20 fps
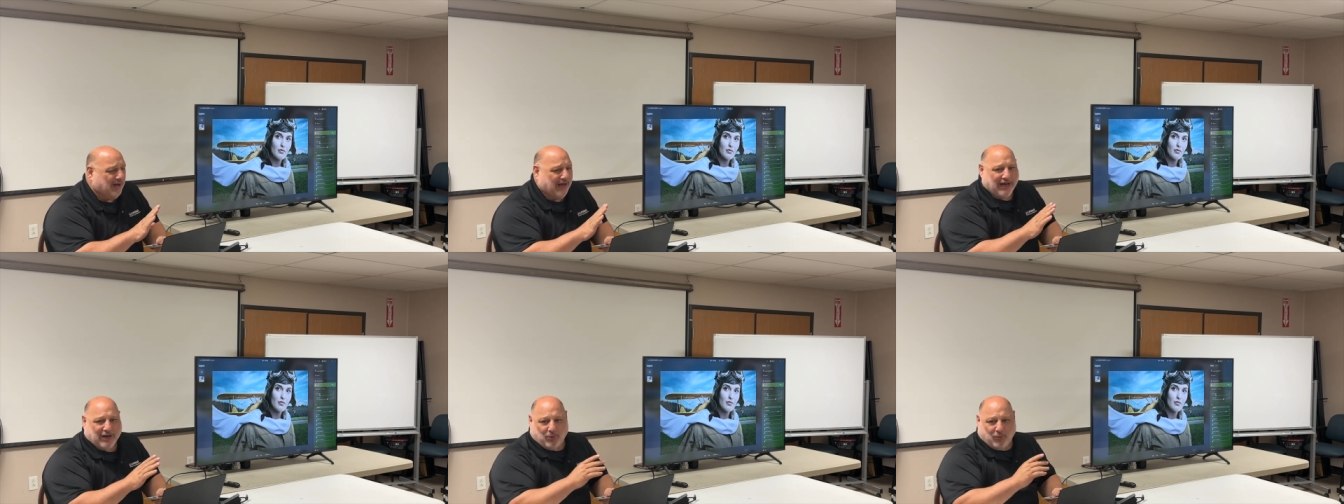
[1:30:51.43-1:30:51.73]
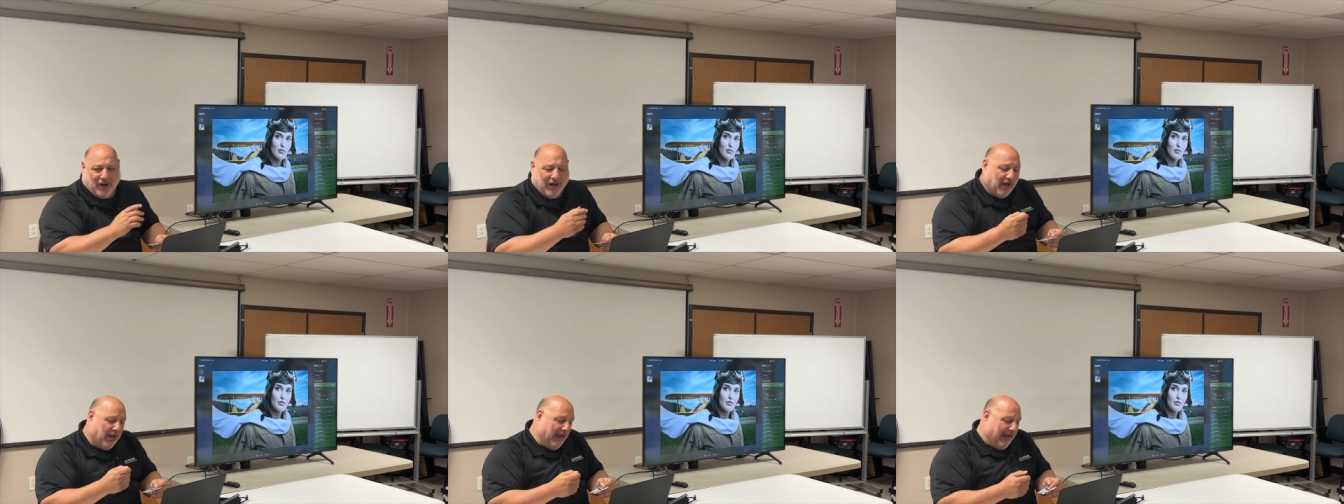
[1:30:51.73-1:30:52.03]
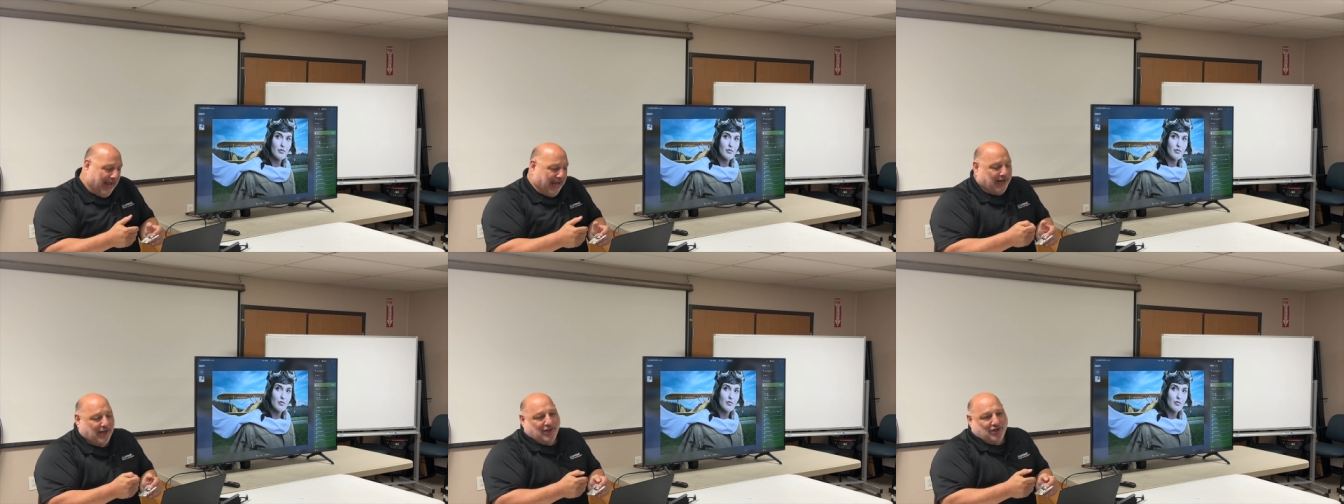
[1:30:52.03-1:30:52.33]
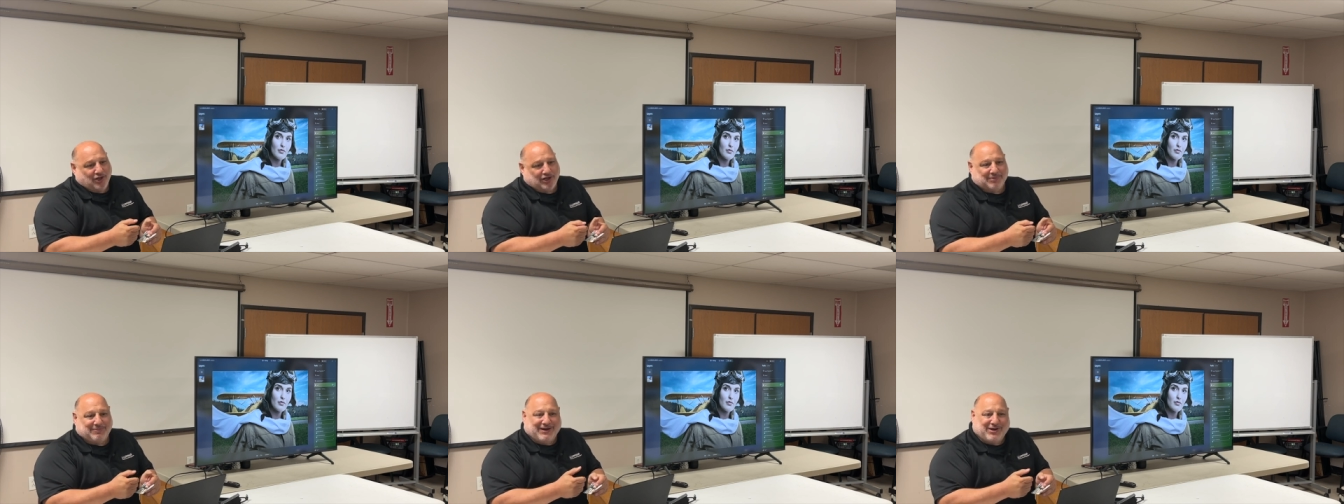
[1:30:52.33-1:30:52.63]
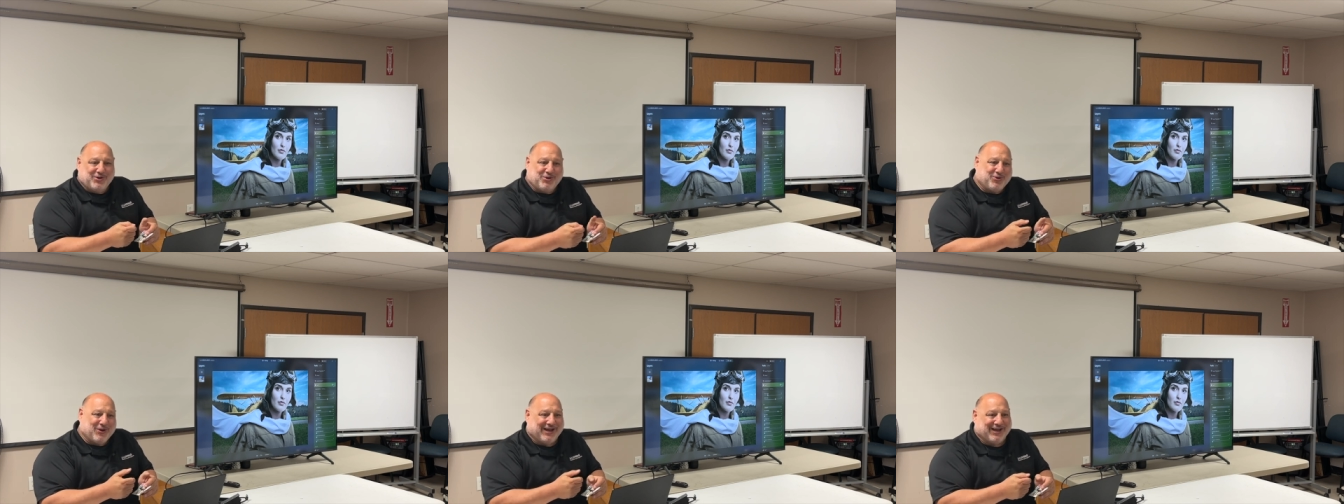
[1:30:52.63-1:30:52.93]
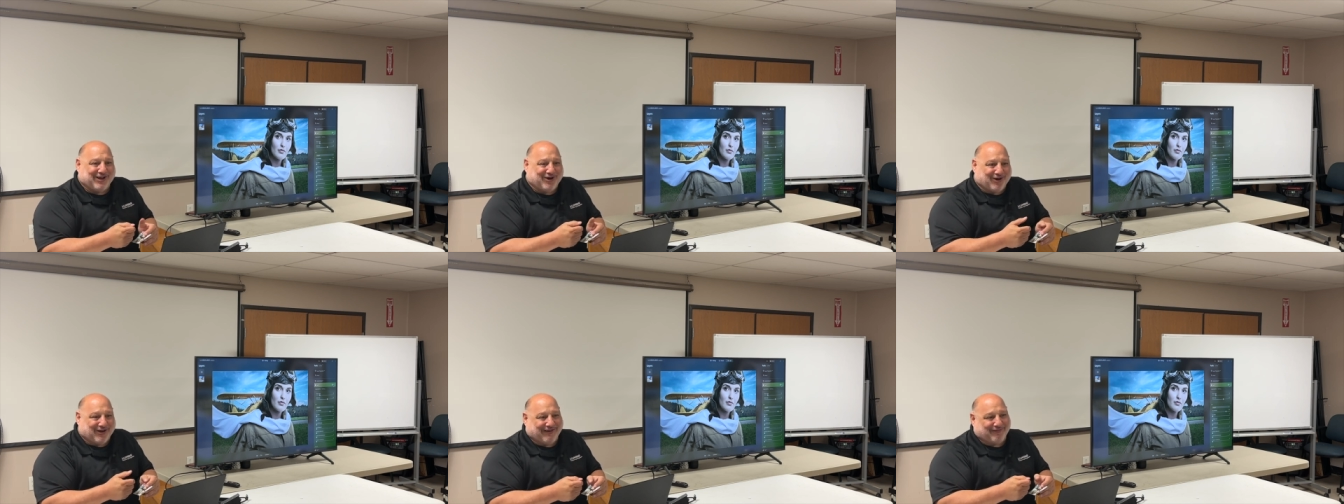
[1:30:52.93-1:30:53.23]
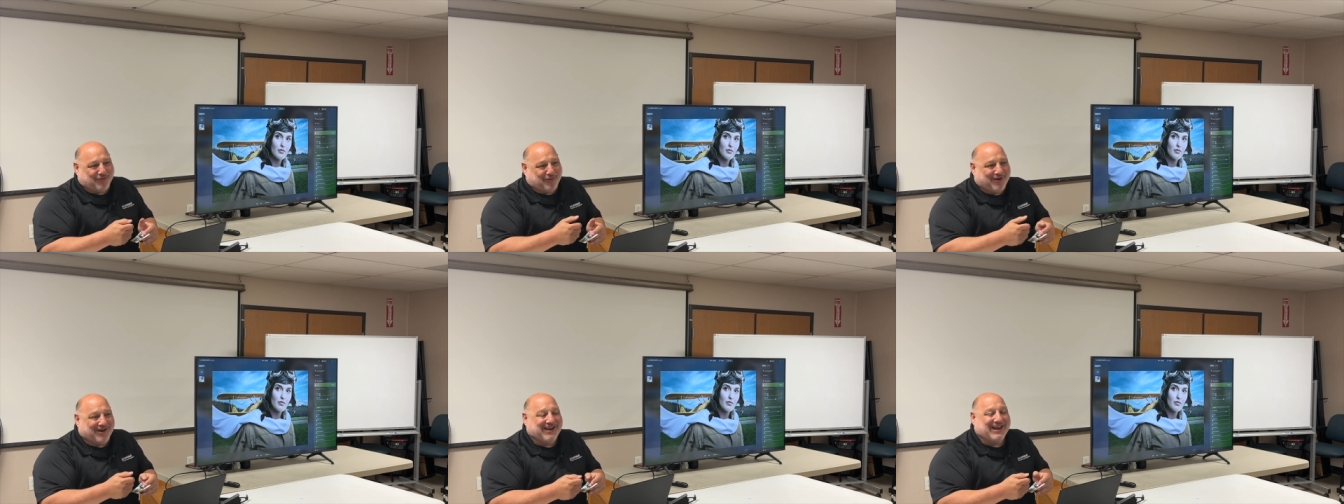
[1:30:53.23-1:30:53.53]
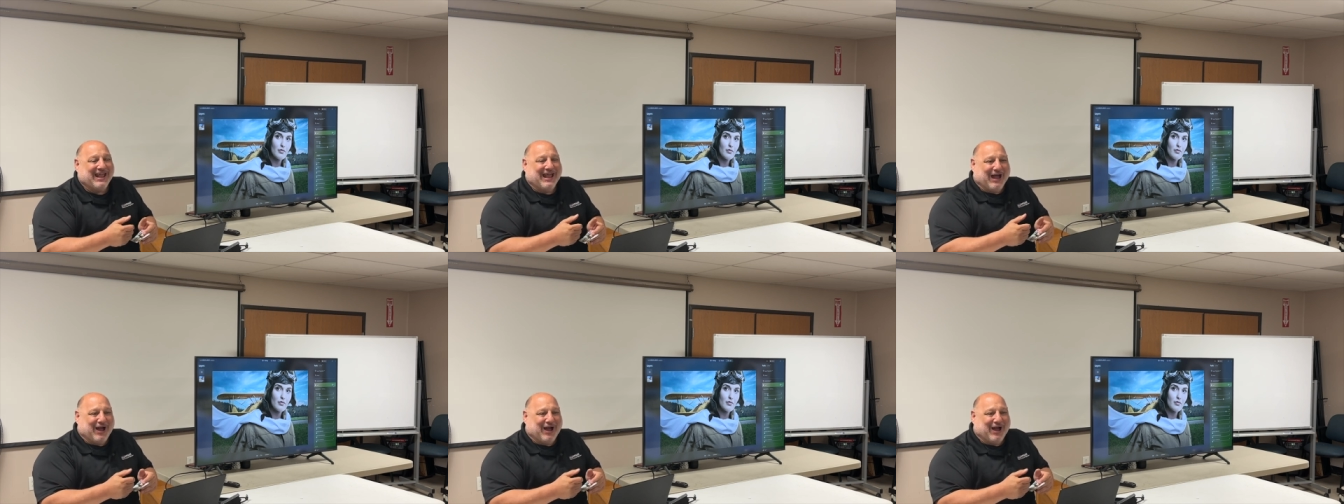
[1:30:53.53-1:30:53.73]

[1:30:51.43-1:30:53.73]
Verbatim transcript: I go, What? Hey, look at my new credit card, everyone.